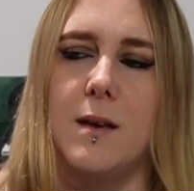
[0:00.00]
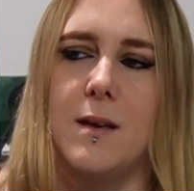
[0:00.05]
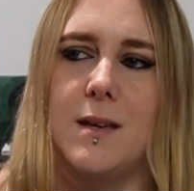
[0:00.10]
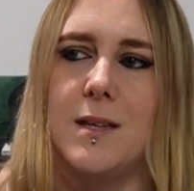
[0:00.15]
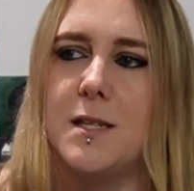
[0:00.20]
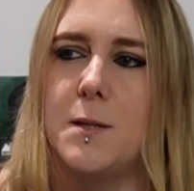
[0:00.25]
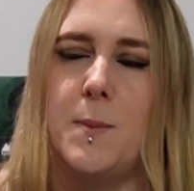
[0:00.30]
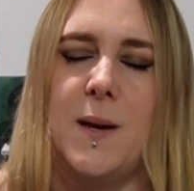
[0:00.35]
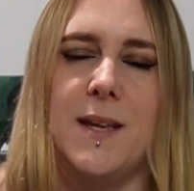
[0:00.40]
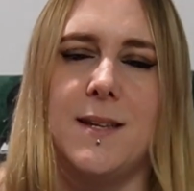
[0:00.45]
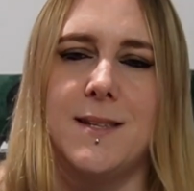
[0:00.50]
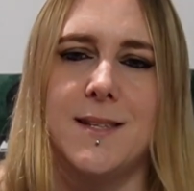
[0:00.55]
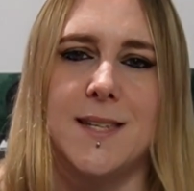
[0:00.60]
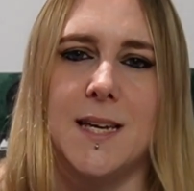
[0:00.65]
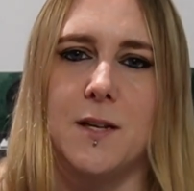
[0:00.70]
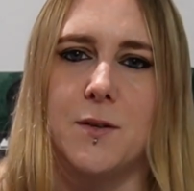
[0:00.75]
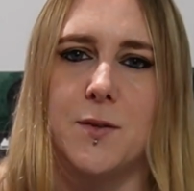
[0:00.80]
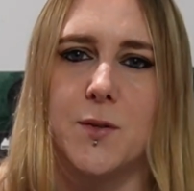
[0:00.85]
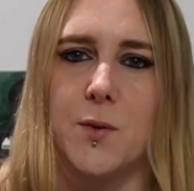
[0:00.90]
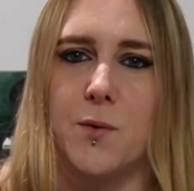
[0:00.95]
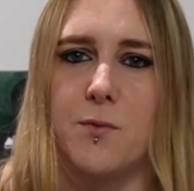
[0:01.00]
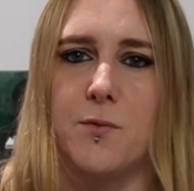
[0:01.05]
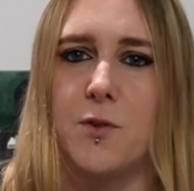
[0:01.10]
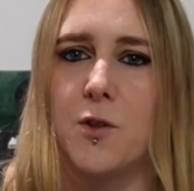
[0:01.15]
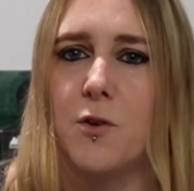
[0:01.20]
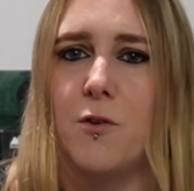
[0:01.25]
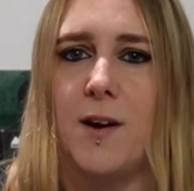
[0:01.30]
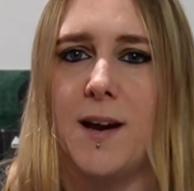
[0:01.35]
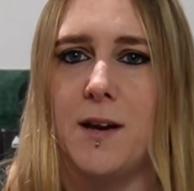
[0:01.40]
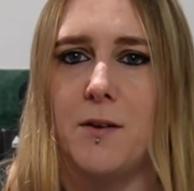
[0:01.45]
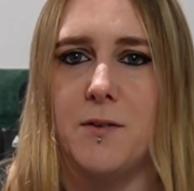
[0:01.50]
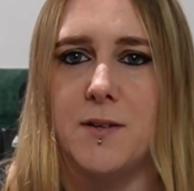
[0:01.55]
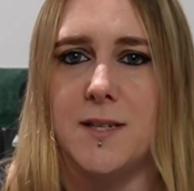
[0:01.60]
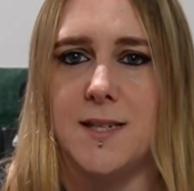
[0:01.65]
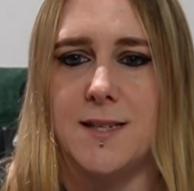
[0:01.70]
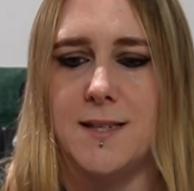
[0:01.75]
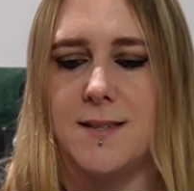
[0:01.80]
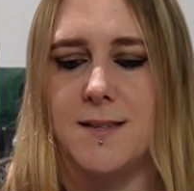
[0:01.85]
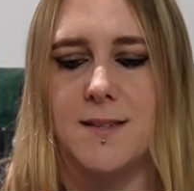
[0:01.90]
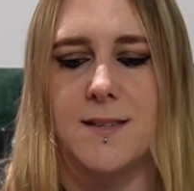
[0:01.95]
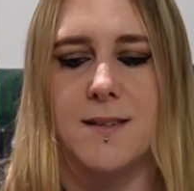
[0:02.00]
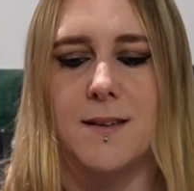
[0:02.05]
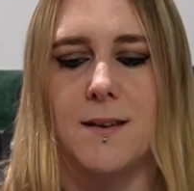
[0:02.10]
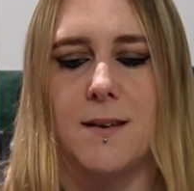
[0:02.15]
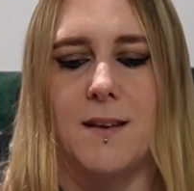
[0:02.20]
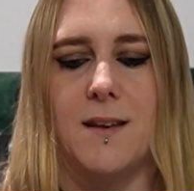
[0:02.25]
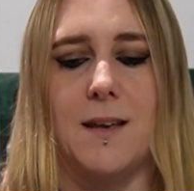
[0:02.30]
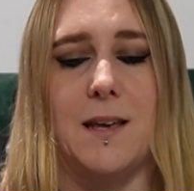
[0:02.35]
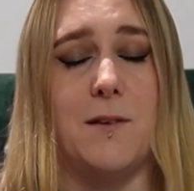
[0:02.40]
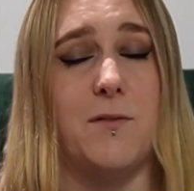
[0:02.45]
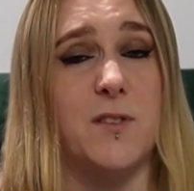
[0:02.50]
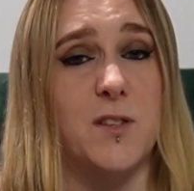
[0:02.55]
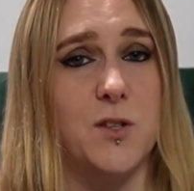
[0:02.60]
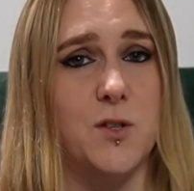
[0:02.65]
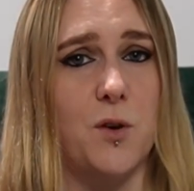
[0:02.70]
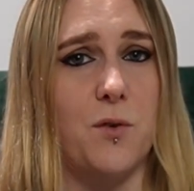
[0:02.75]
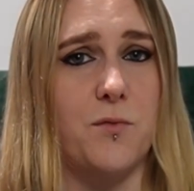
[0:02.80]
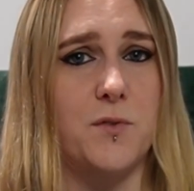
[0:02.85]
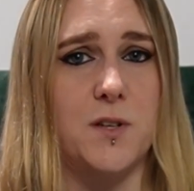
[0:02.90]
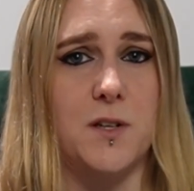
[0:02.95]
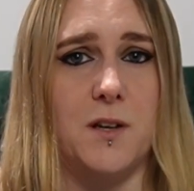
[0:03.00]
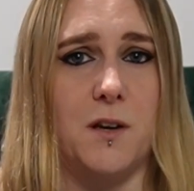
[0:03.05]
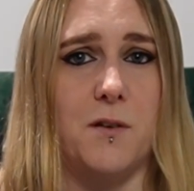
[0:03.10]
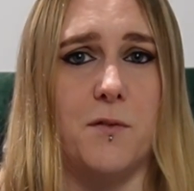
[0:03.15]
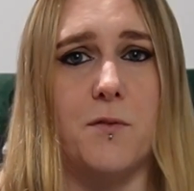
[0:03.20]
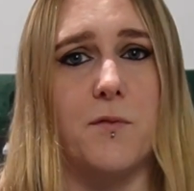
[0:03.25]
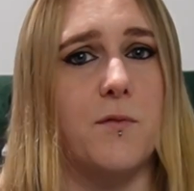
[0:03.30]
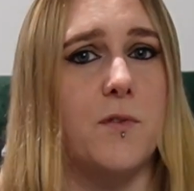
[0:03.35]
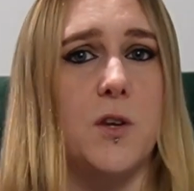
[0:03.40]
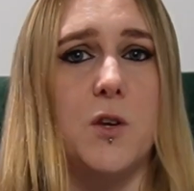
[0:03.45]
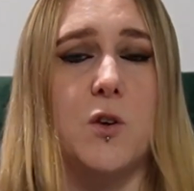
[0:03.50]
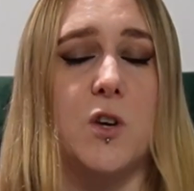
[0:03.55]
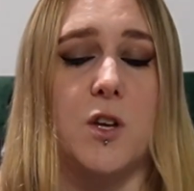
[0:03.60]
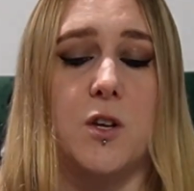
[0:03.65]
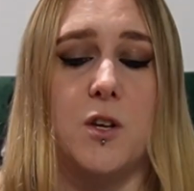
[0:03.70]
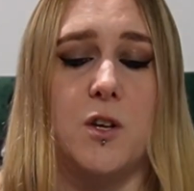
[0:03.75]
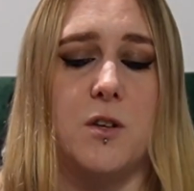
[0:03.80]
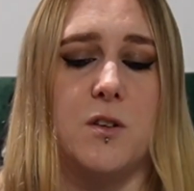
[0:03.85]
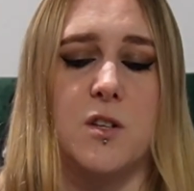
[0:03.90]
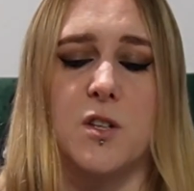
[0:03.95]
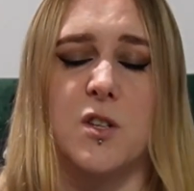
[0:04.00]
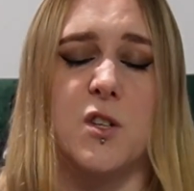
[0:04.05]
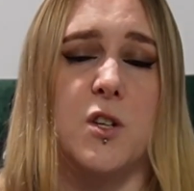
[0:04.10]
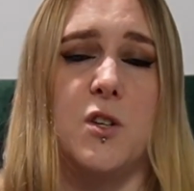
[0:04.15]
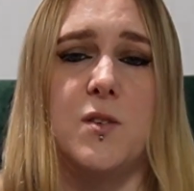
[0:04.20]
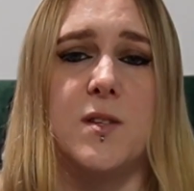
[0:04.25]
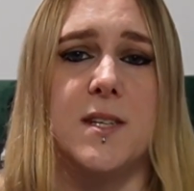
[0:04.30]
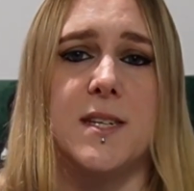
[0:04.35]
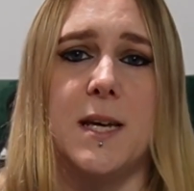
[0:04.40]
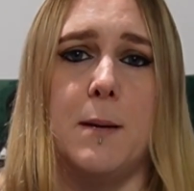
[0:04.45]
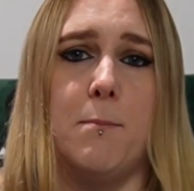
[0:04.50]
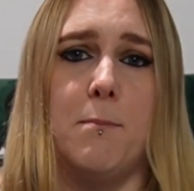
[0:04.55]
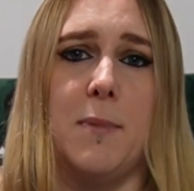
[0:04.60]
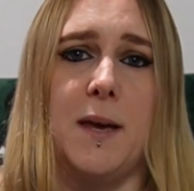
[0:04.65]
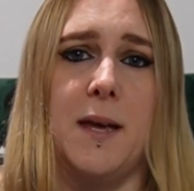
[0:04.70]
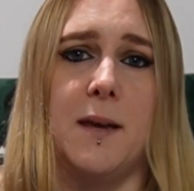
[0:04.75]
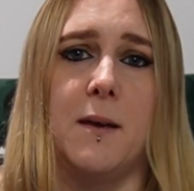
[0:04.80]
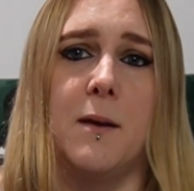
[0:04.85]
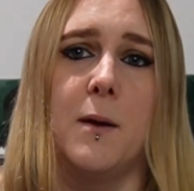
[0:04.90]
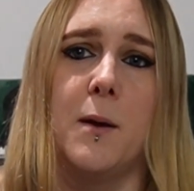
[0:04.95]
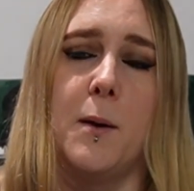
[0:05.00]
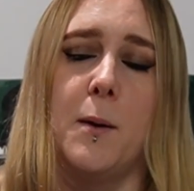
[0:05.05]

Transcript: It depends how soft the ground is. If it's soft enough, you can just use a tent peg.